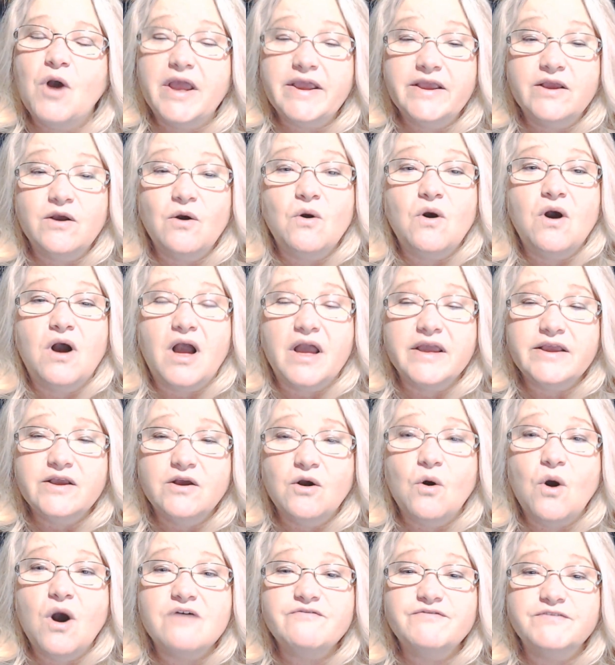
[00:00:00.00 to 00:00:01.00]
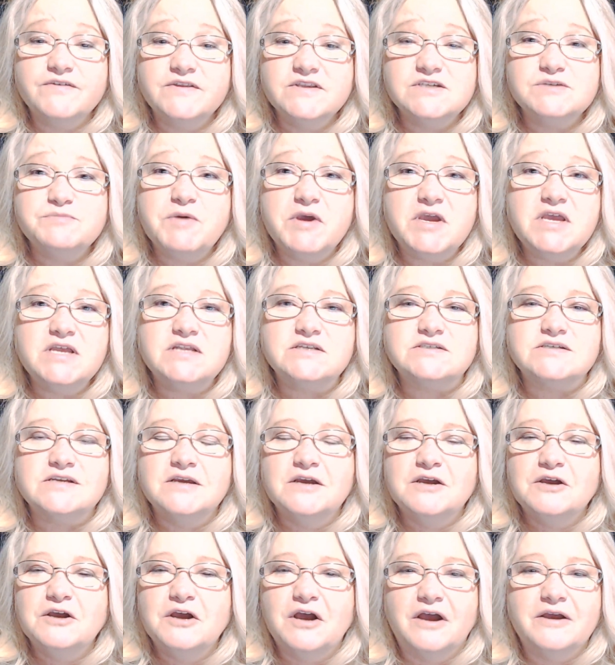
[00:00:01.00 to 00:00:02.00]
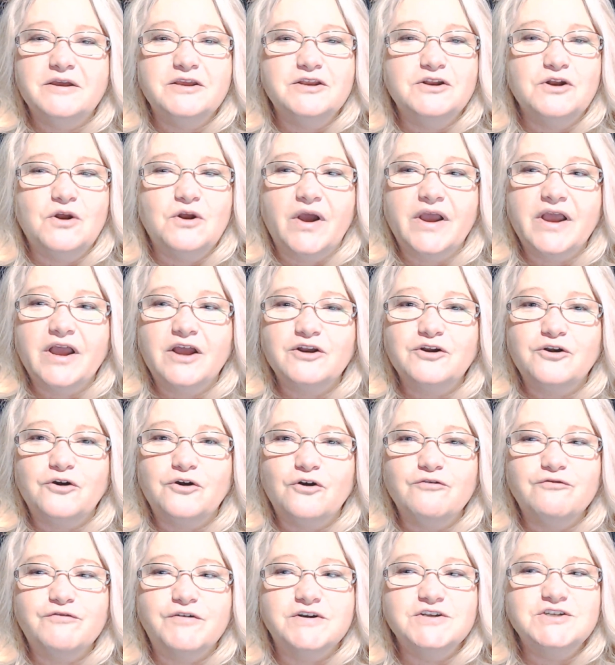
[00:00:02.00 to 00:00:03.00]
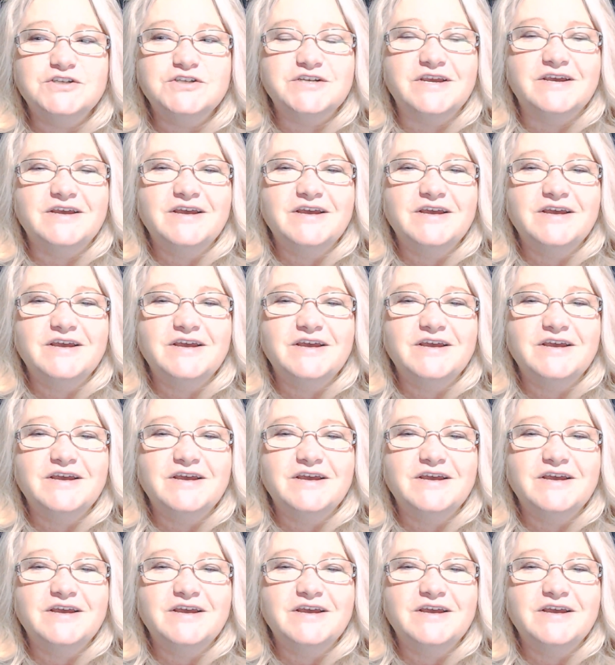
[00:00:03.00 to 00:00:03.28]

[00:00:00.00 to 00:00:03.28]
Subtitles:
go off on the speech. I got a girlfriend.